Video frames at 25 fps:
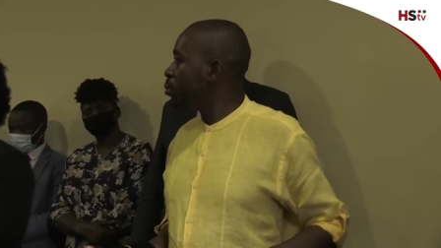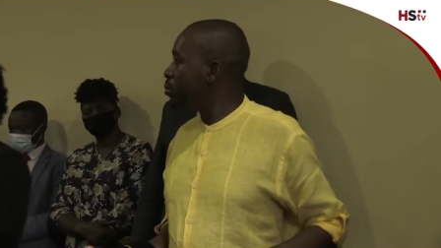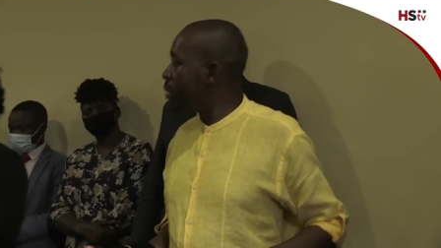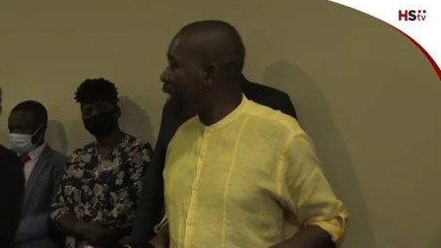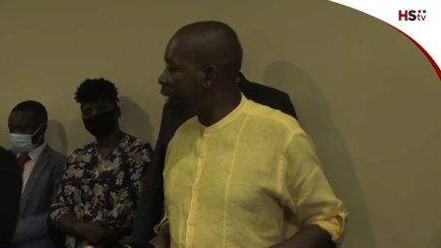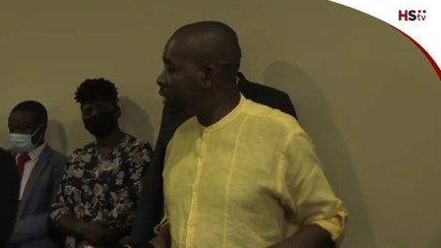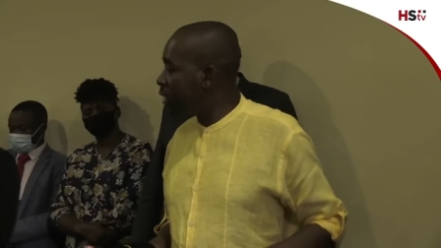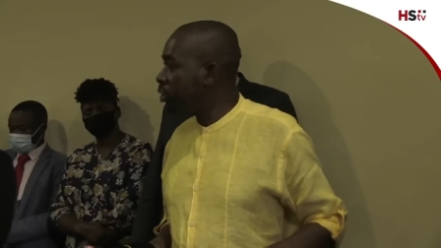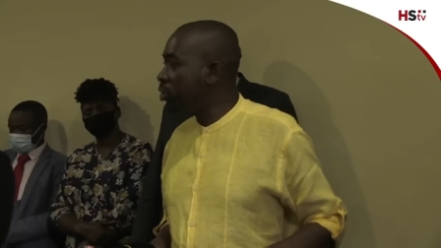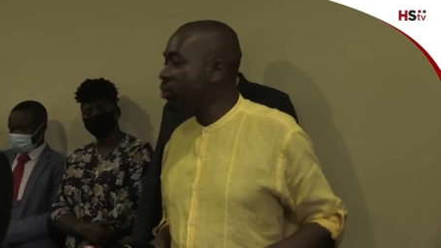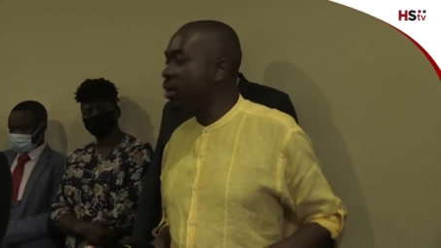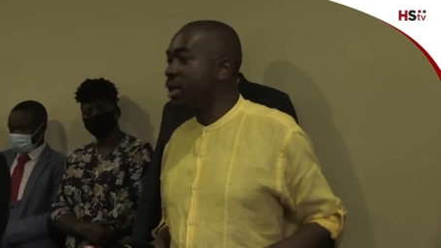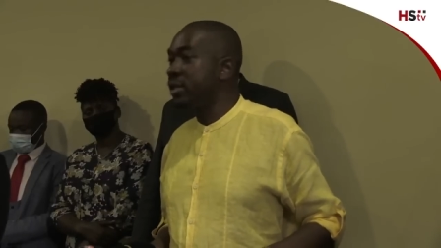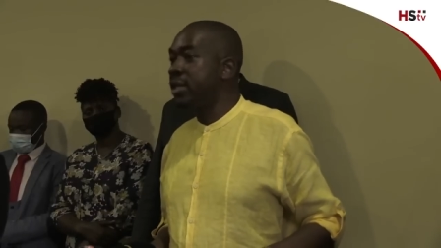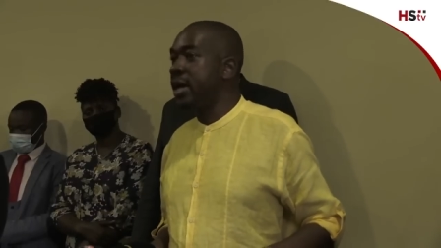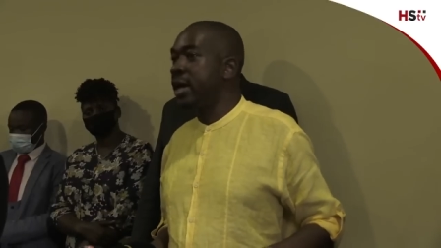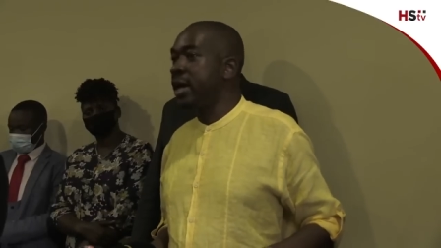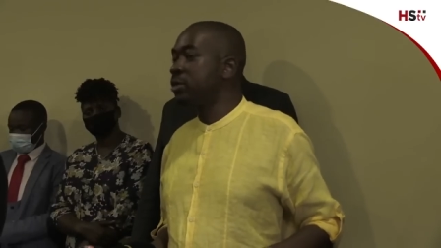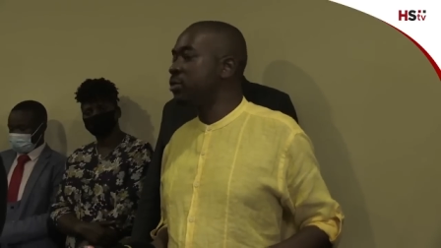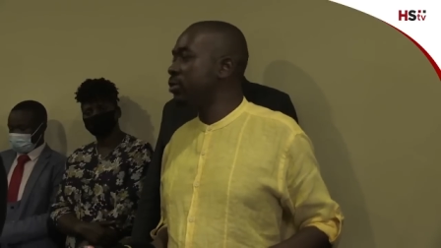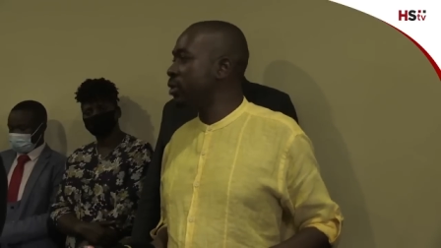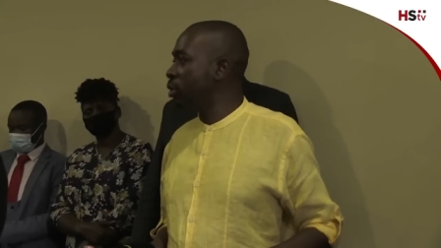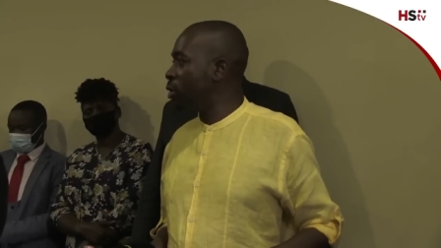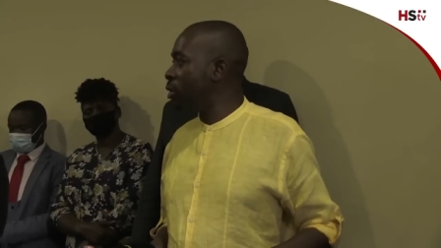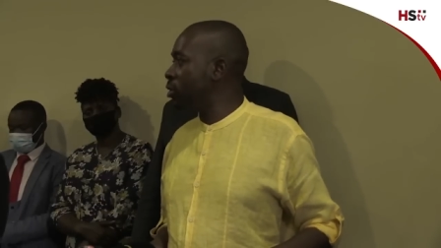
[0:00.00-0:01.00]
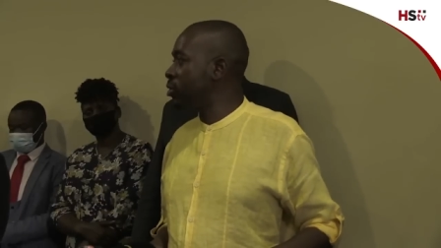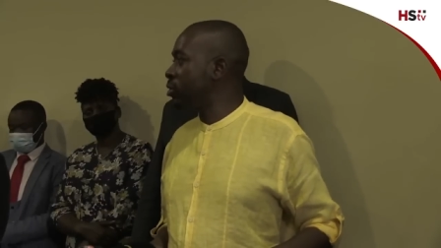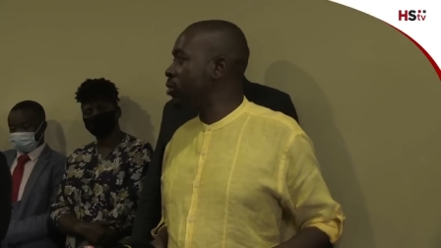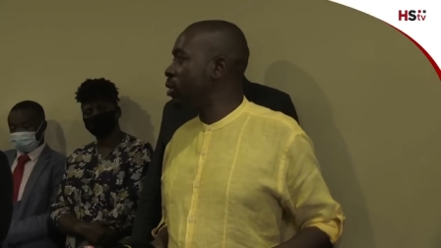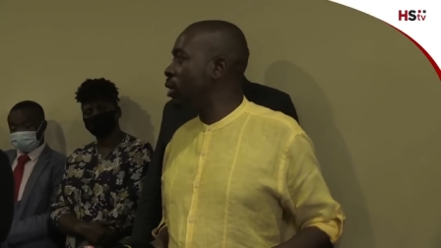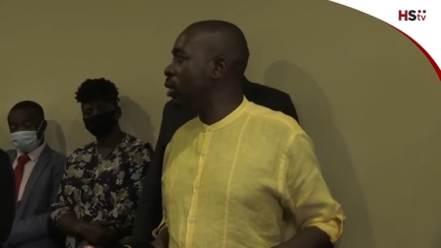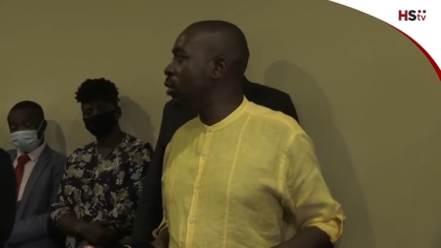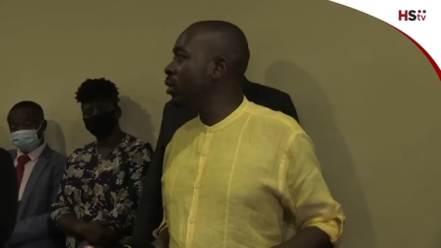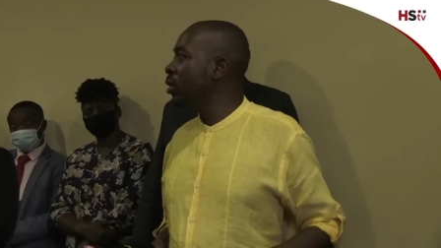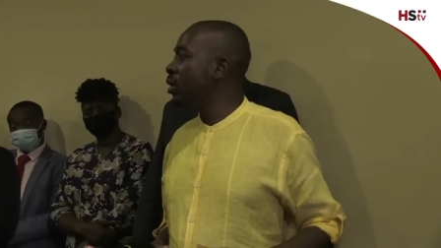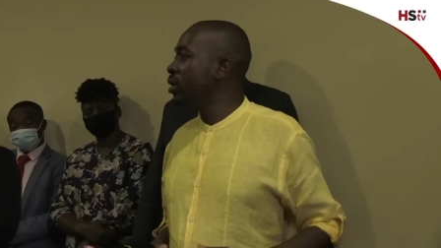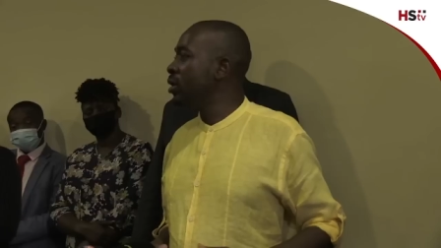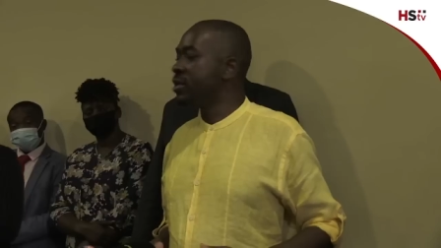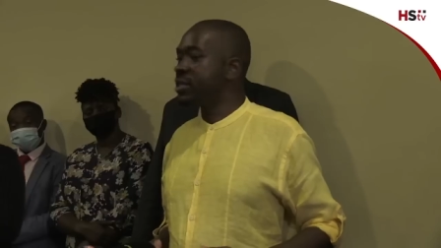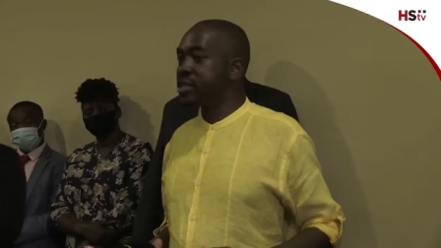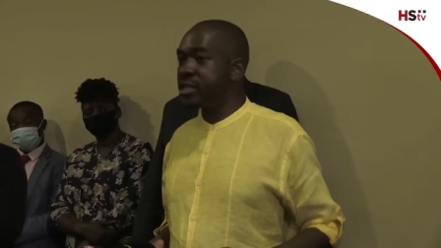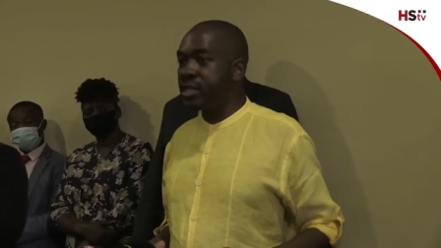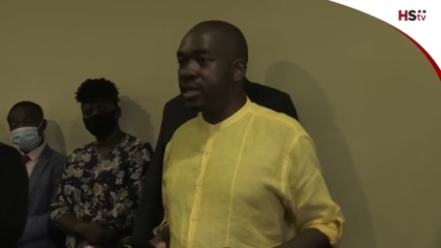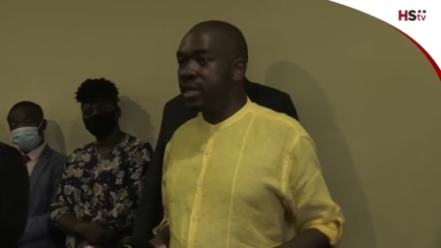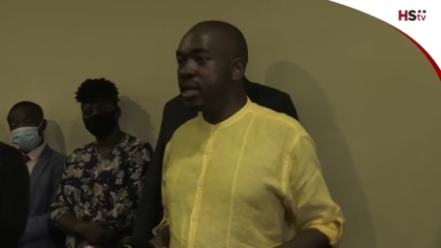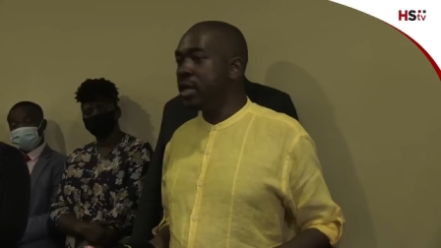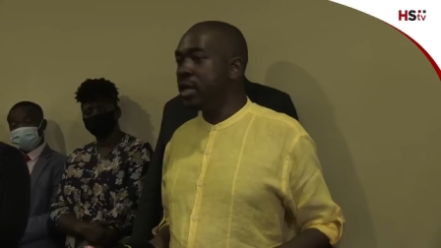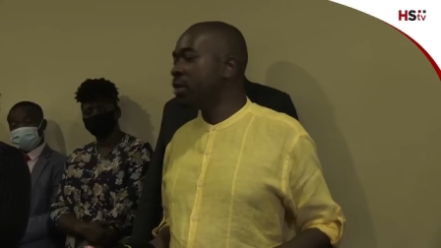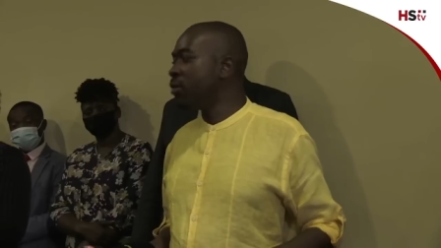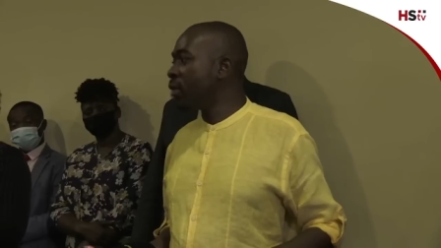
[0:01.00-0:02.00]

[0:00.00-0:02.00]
make sure that we also see